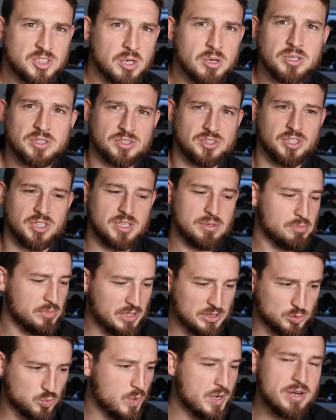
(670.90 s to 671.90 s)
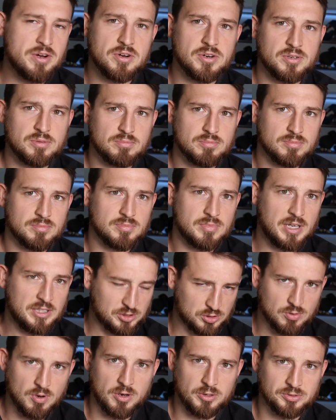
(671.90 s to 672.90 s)
Seriously, it's weird,
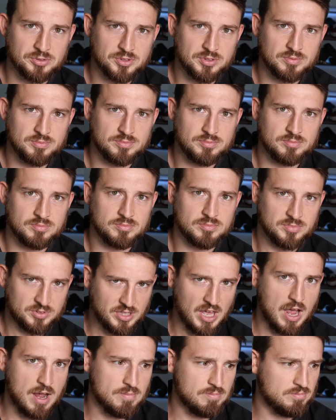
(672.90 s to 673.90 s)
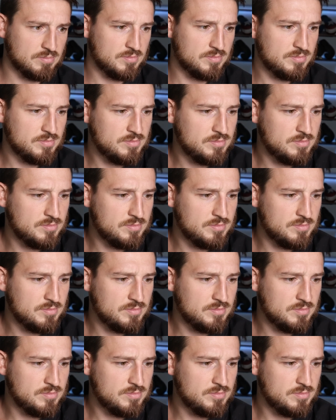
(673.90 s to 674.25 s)
it's gross. Stop.